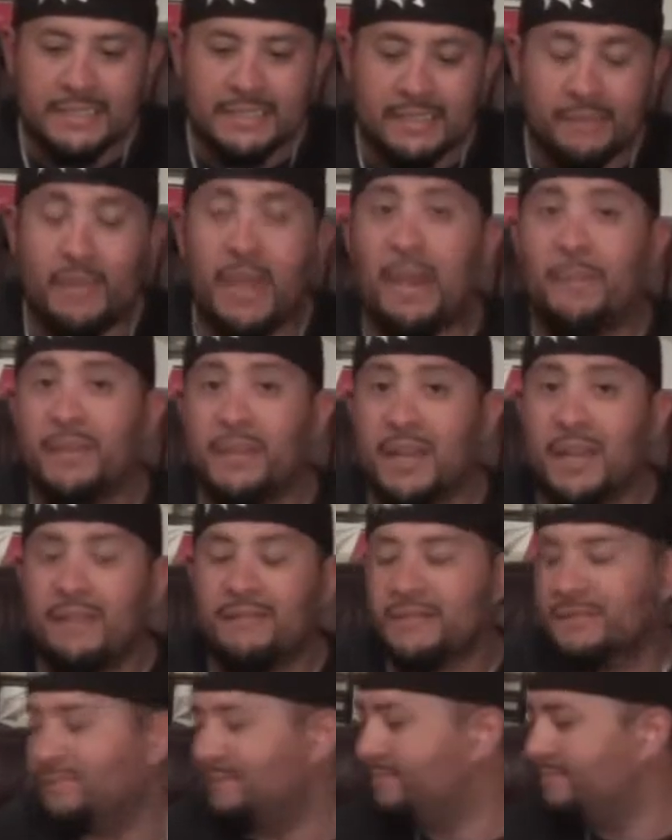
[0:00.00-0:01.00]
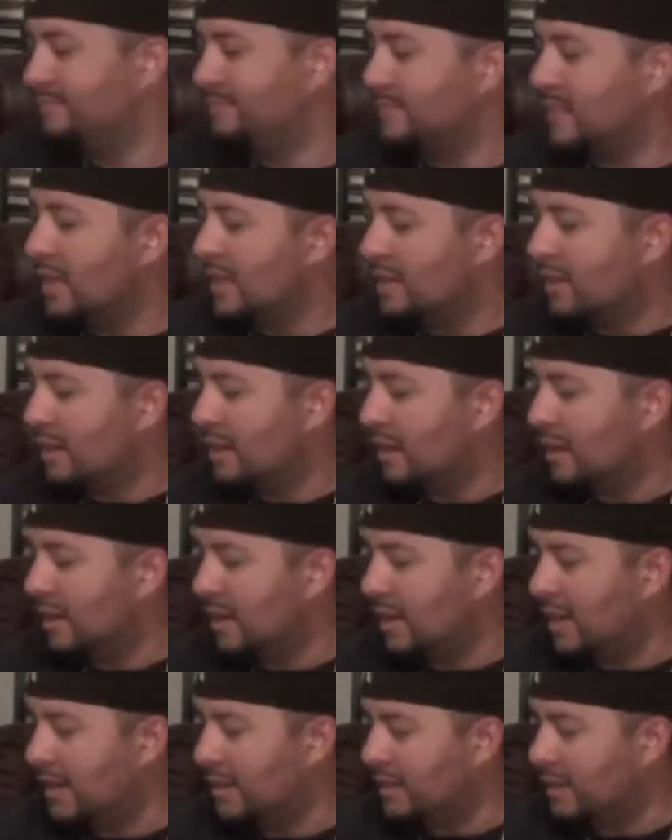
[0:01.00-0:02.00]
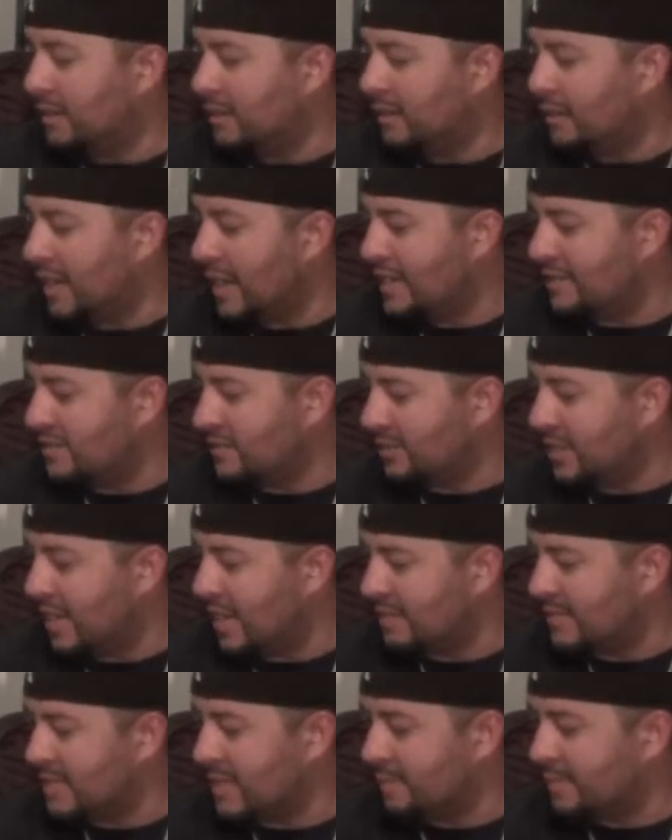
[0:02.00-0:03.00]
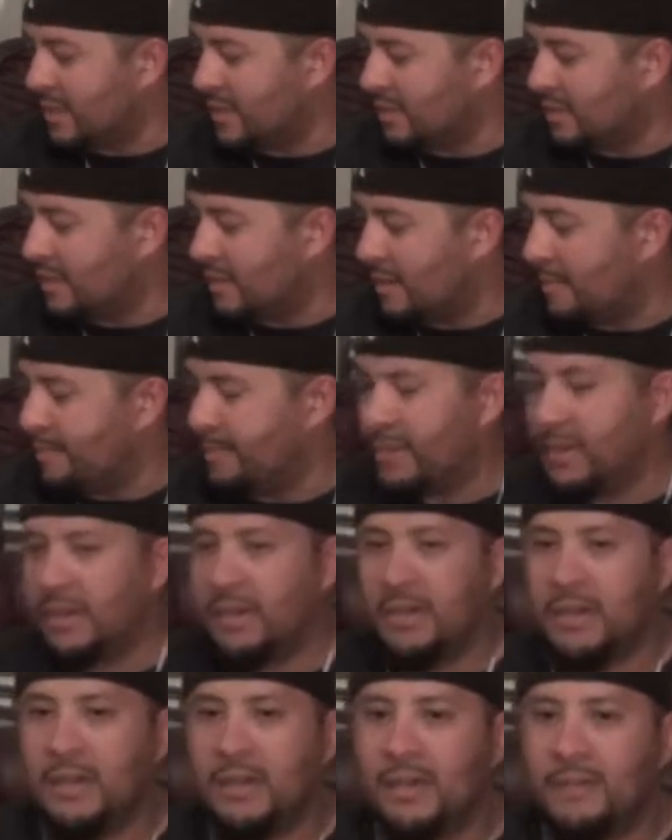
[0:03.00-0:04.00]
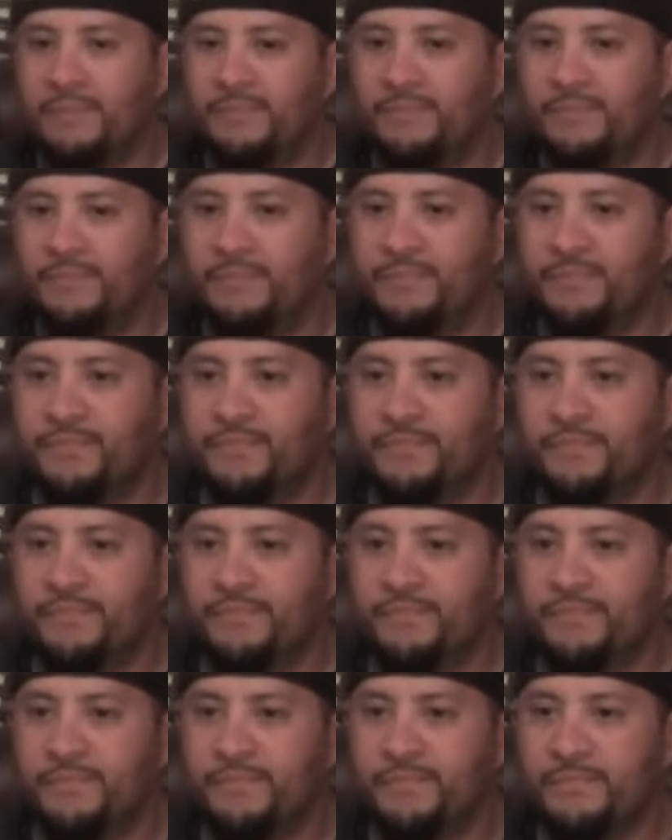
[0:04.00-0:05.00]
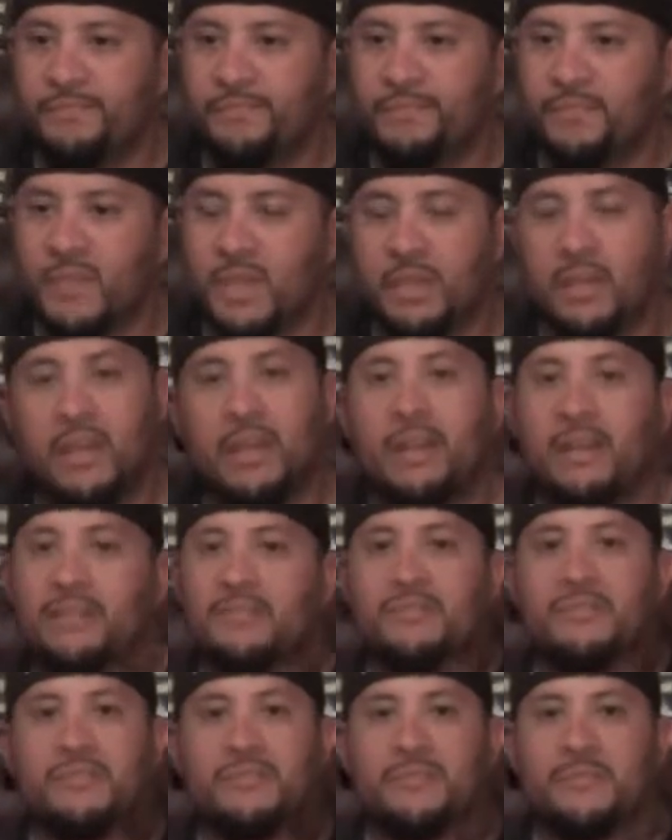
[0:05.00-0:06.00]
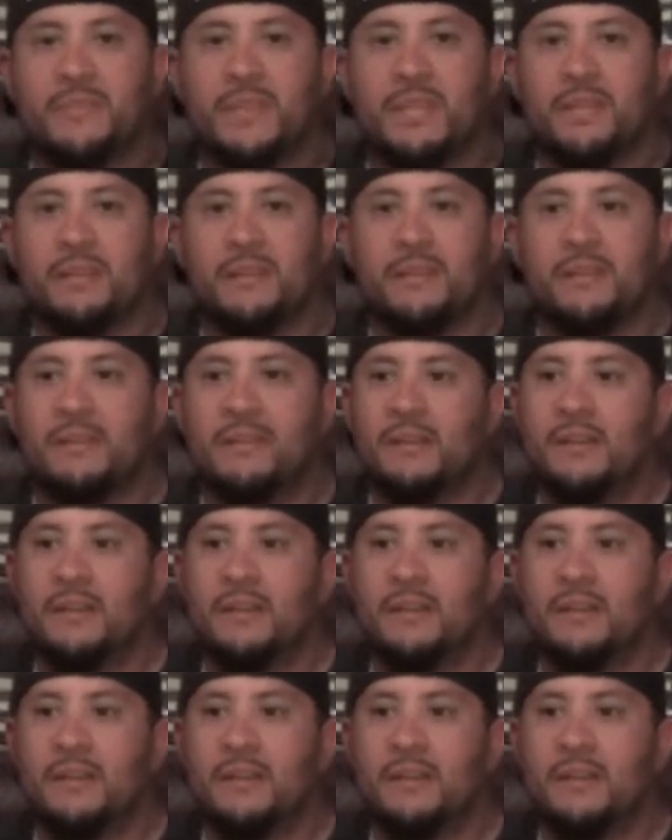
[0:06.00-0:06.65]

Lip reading: I'm happy to have it. And the last 2 games I picked up again on social media.